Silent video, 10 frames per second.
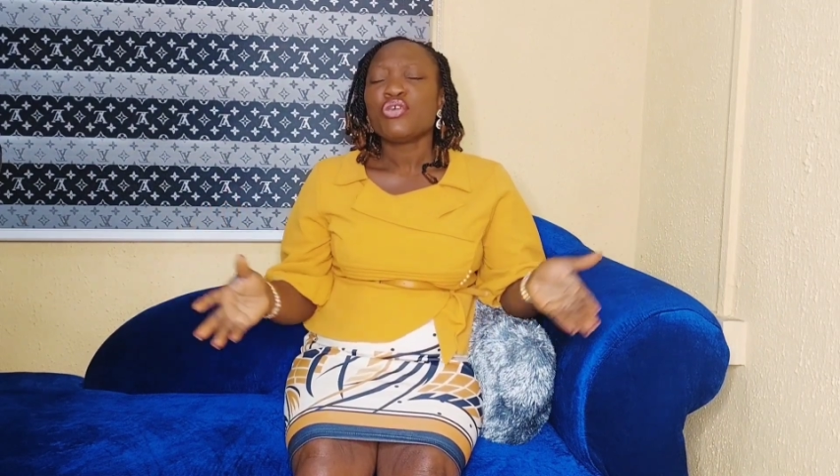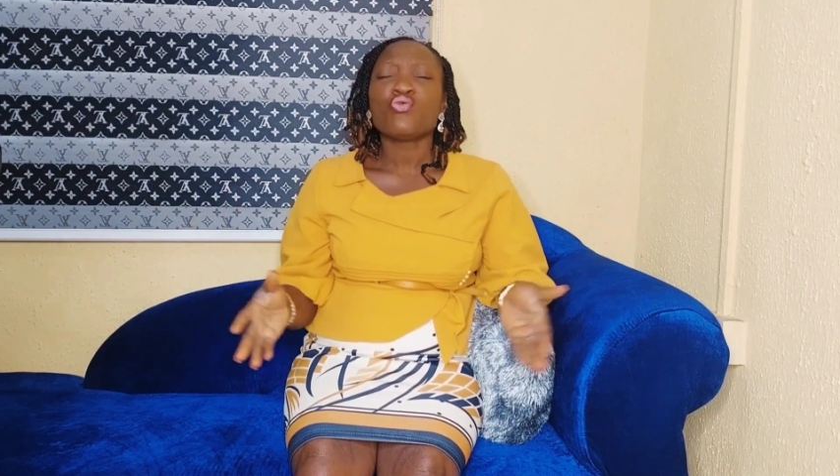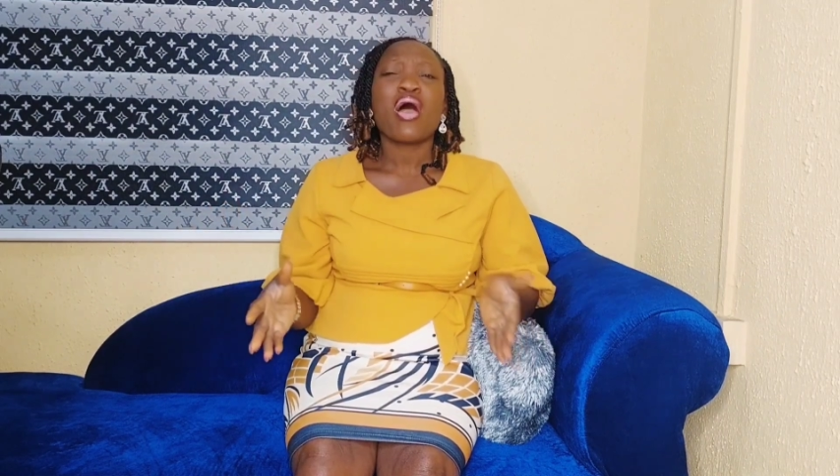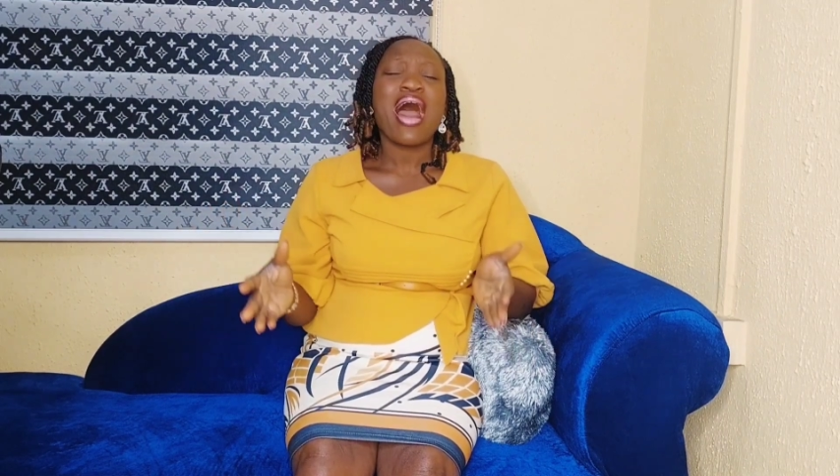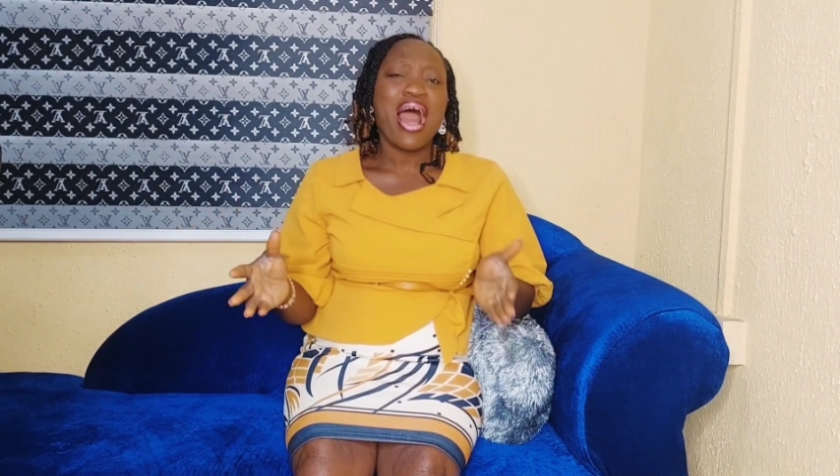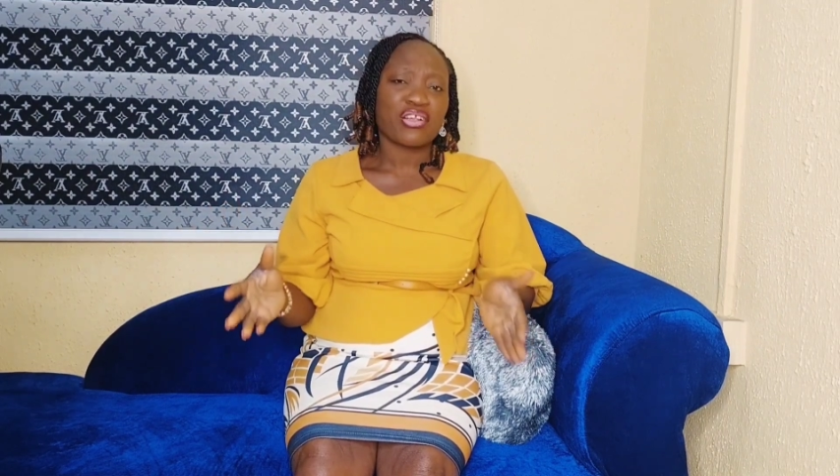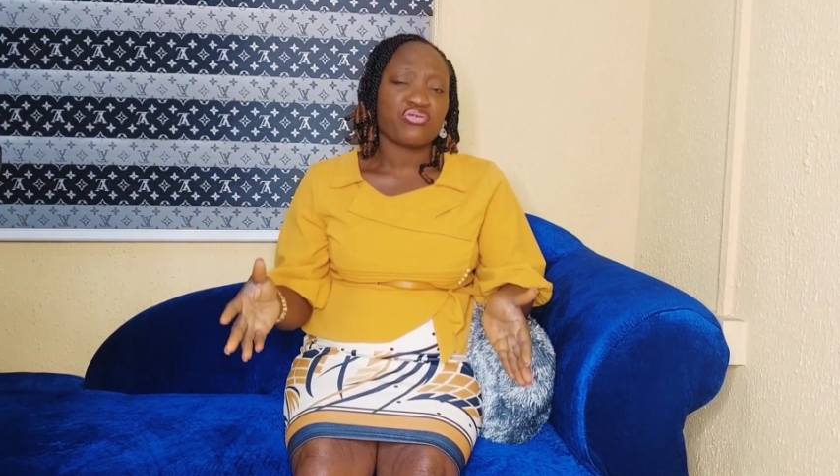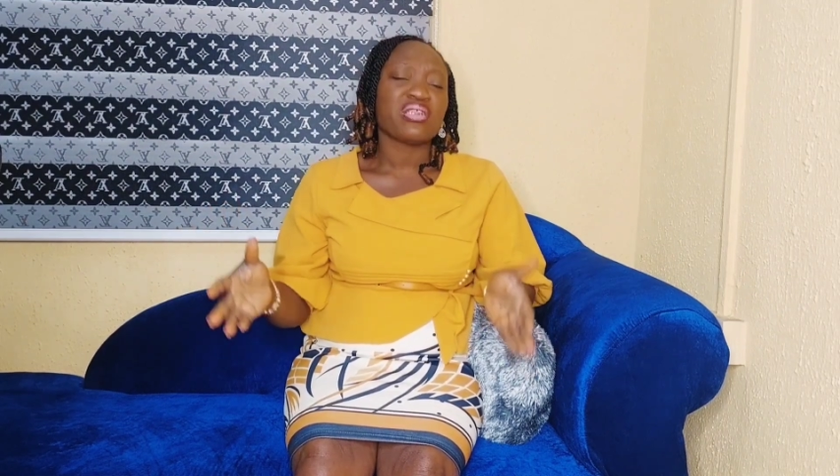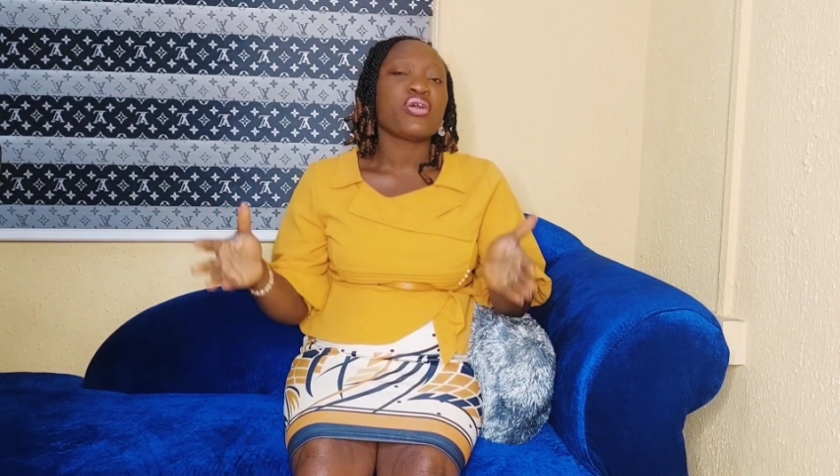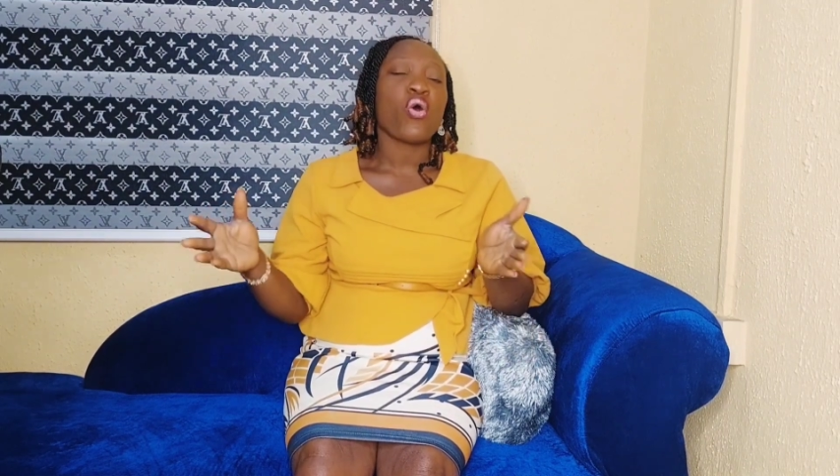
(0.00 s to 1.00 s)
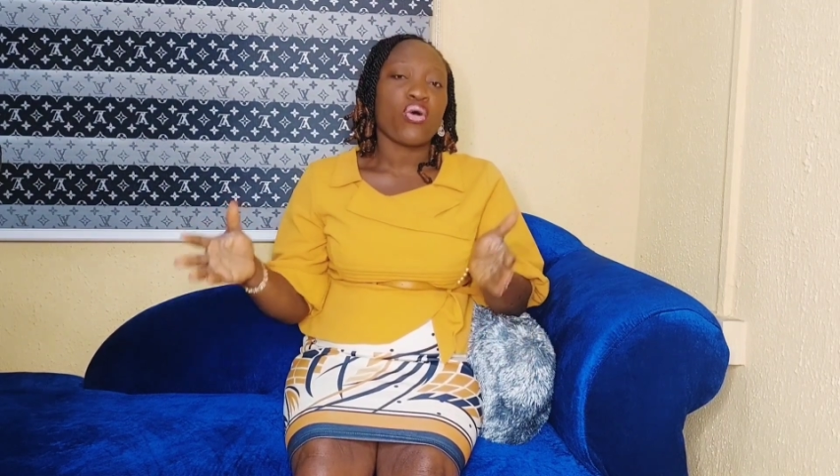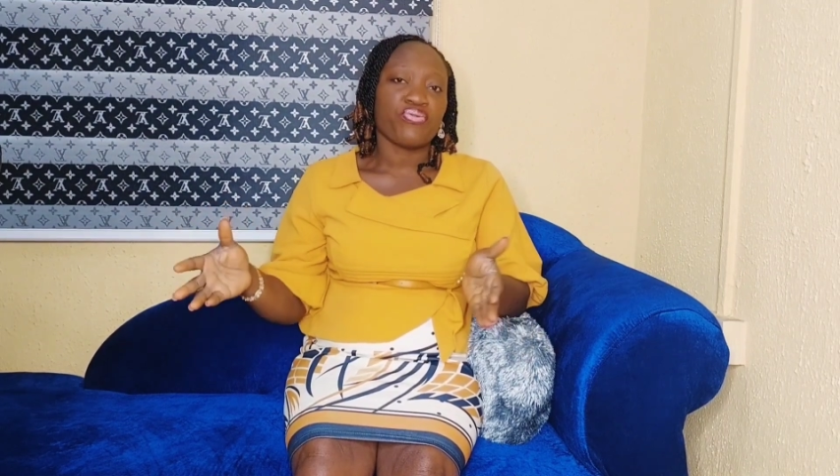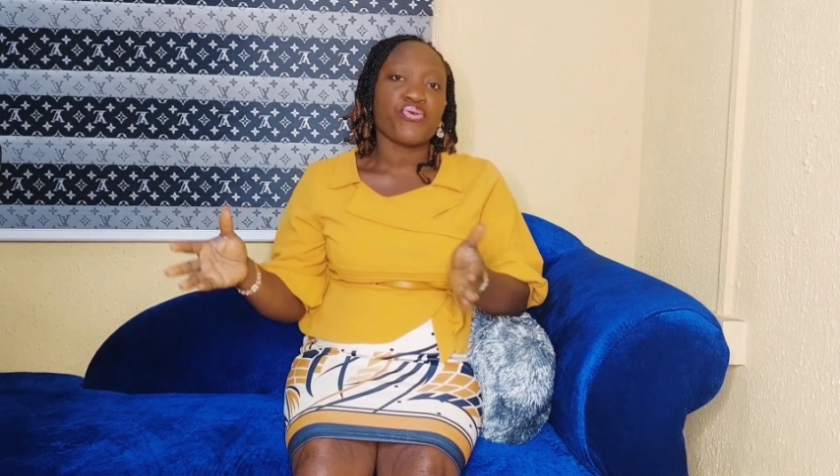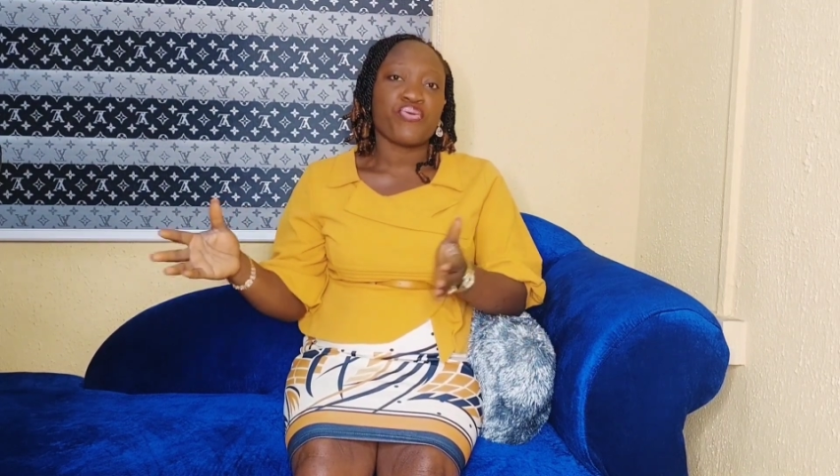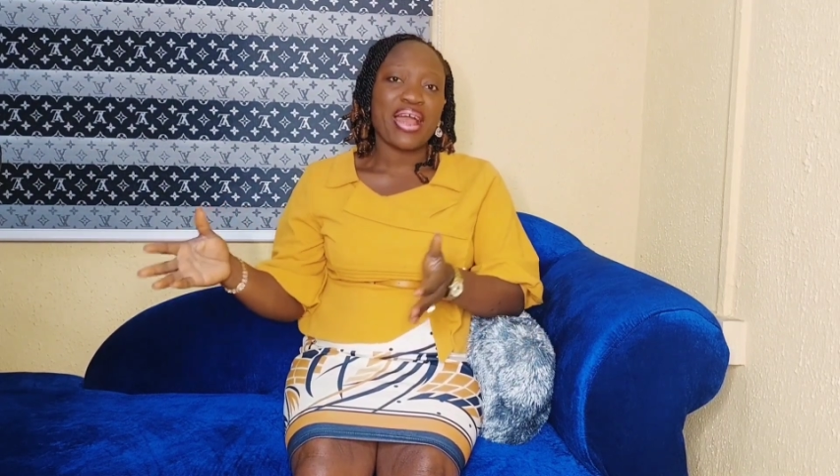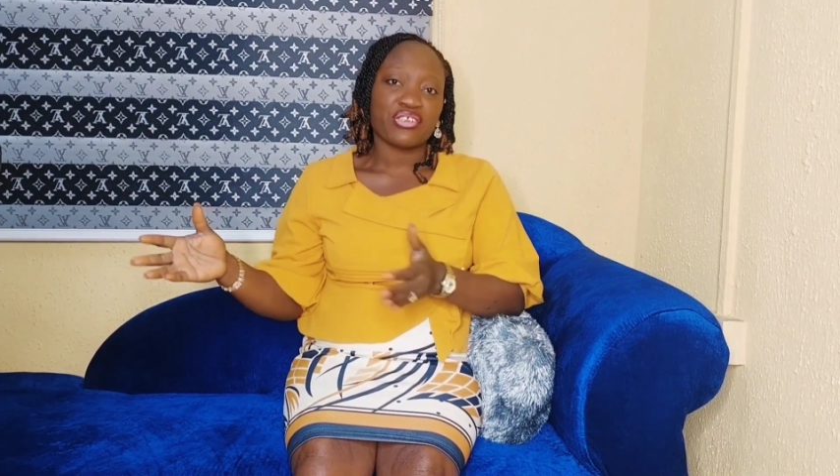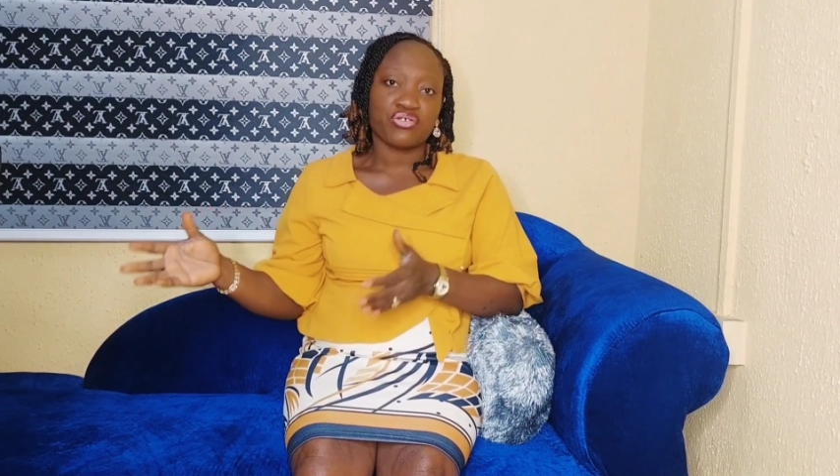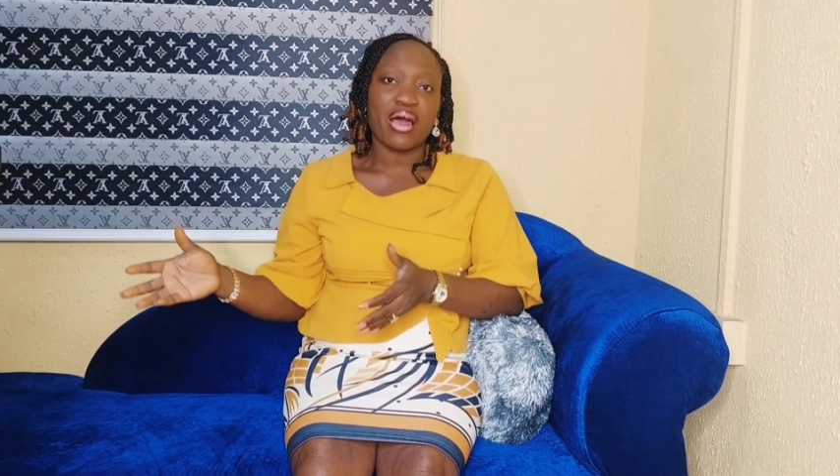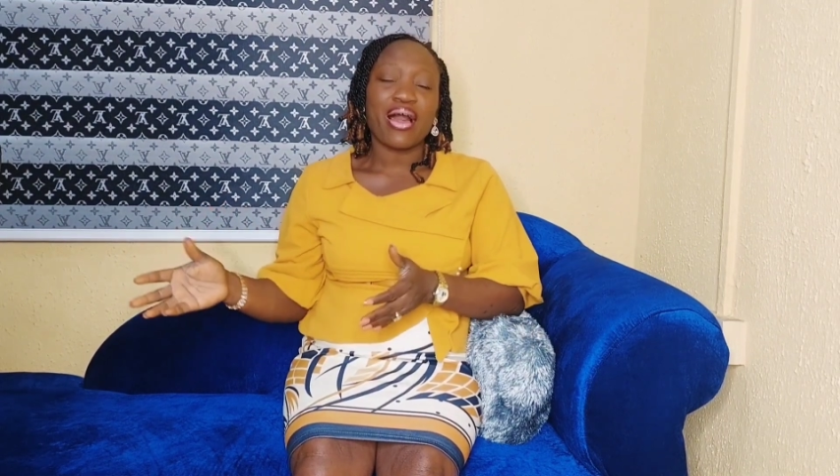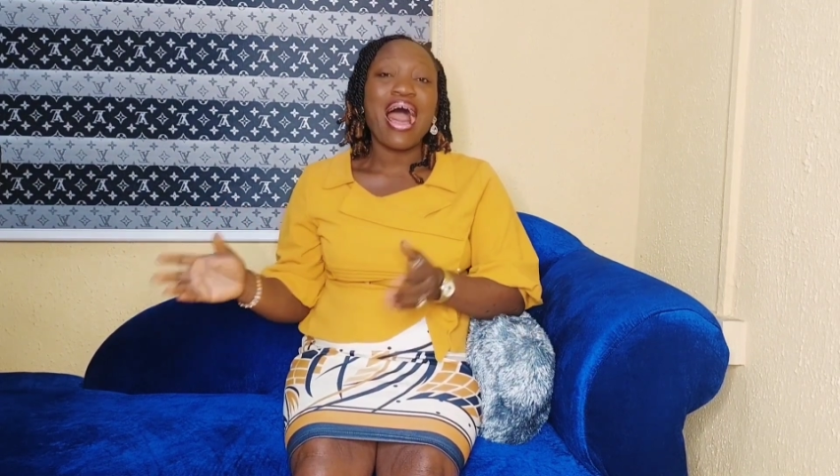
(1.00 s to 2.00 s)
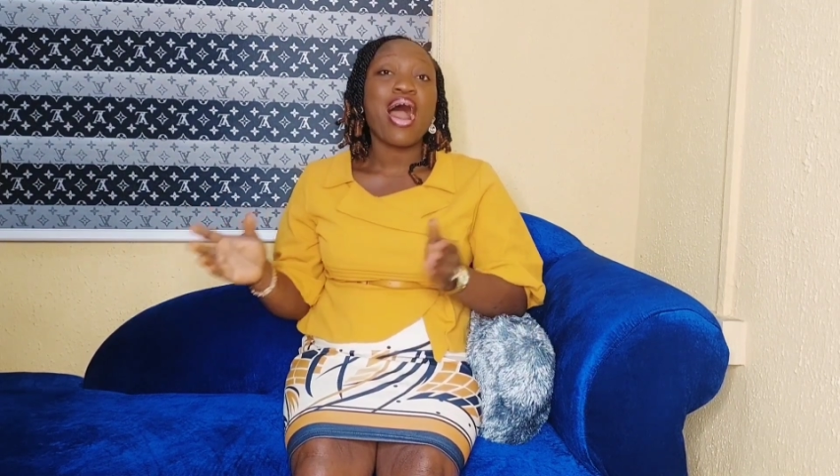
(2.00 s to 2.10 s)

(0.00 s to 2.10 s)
you are actually on the right track.